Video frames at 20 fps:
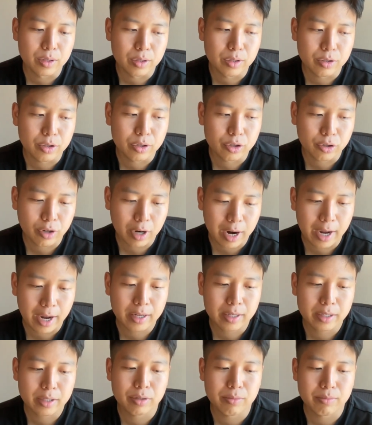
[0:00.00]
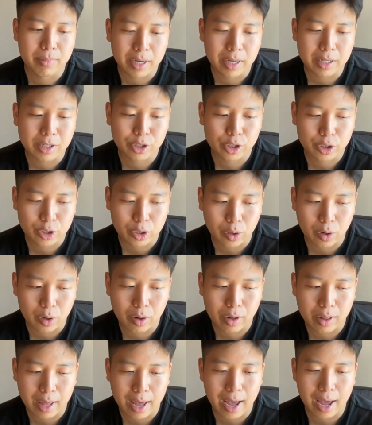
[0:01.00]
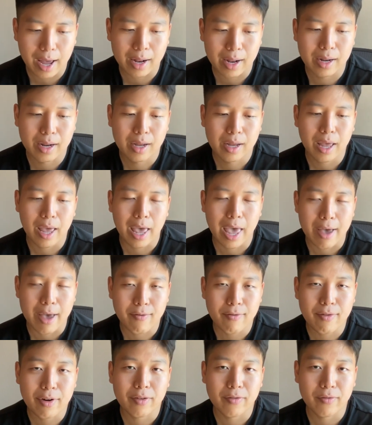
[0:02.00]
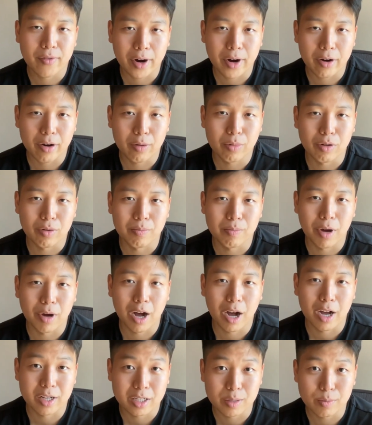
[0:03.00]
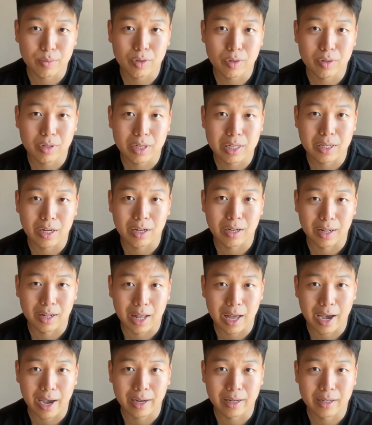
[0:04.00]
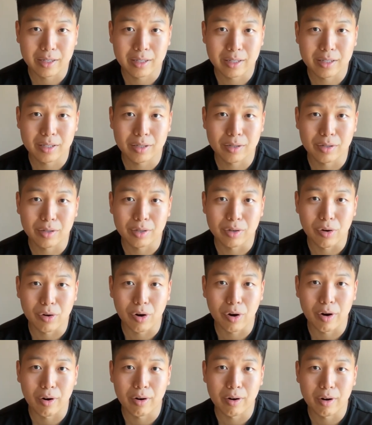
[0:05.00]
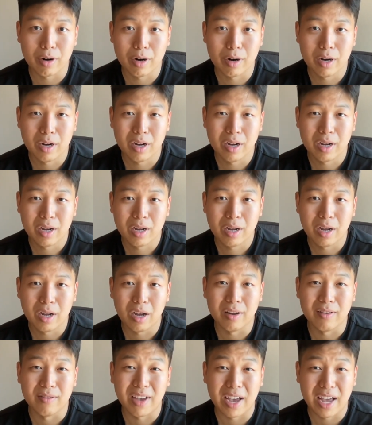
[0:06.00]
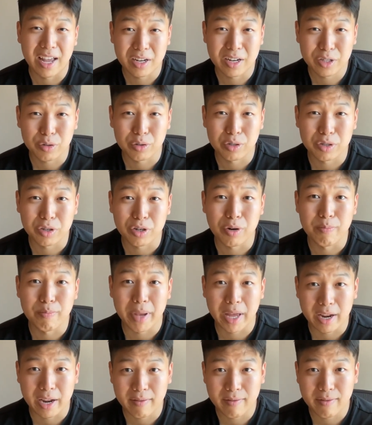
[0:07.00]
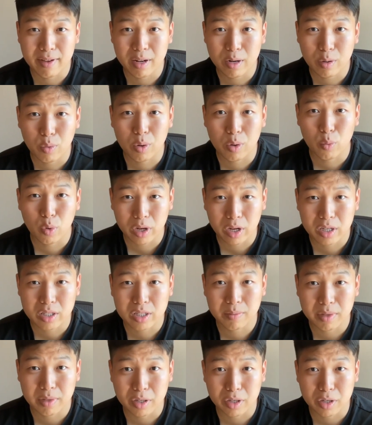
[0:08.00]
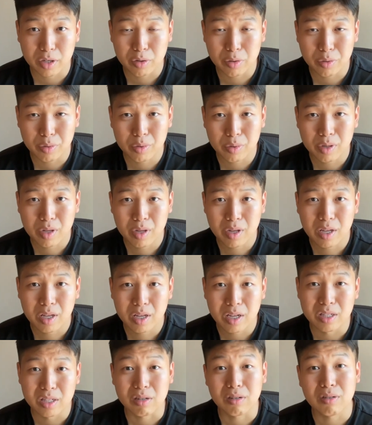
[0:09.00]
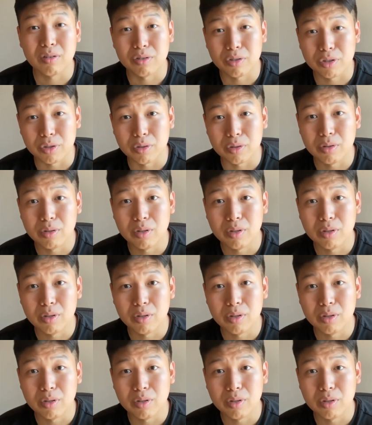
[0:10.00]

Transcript: trying to make sure that every variable possible is aligned to your advantage or to your benefit when working on something new is crucial.